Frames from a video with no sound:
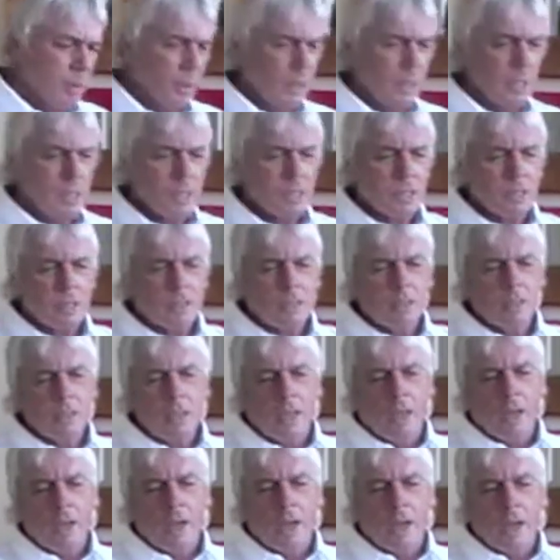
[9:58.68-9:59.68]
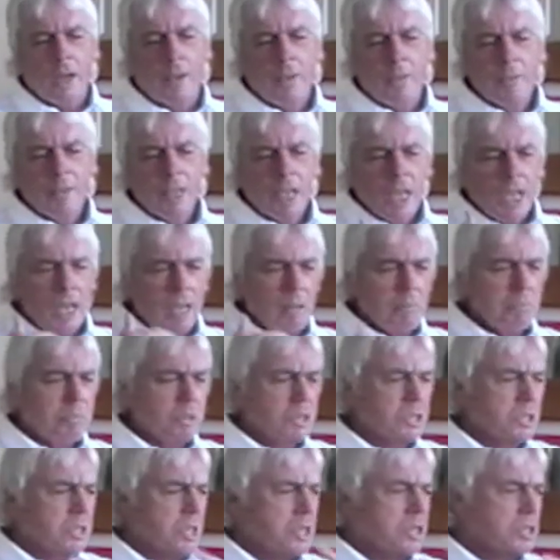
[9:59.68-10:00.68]
police
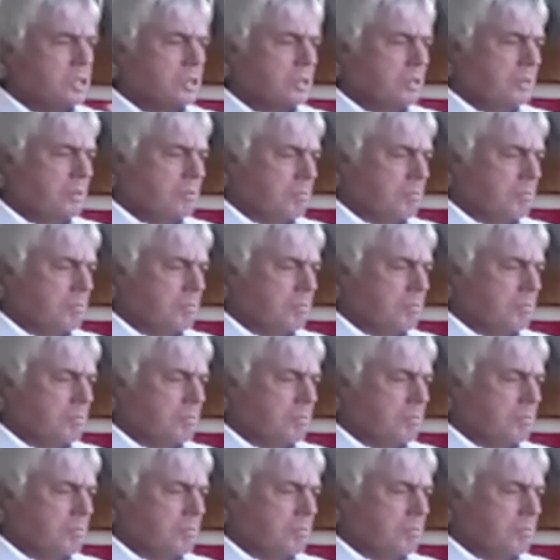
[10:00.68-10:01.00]
imposition